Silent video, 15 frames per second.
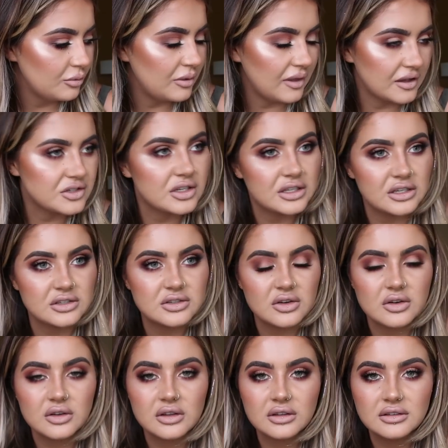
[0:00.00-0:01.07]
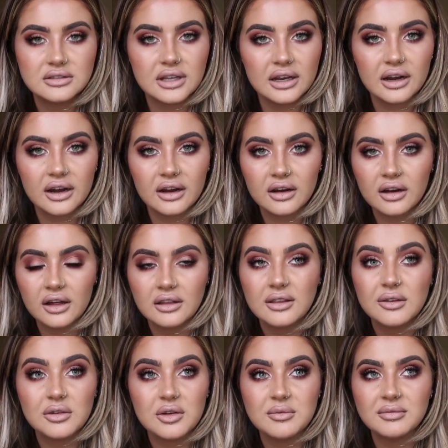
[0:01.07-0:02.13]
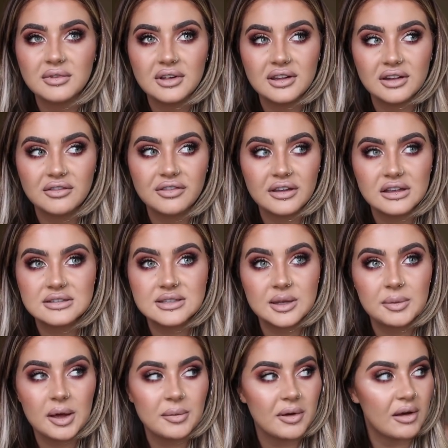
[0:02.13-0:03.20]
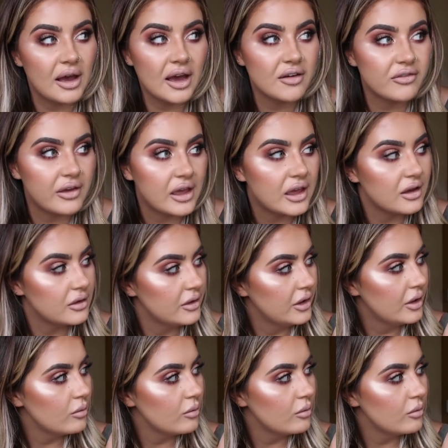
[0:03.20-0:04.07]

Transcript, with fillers: We literally just got dinner in the room and then fell asleep at about half eight.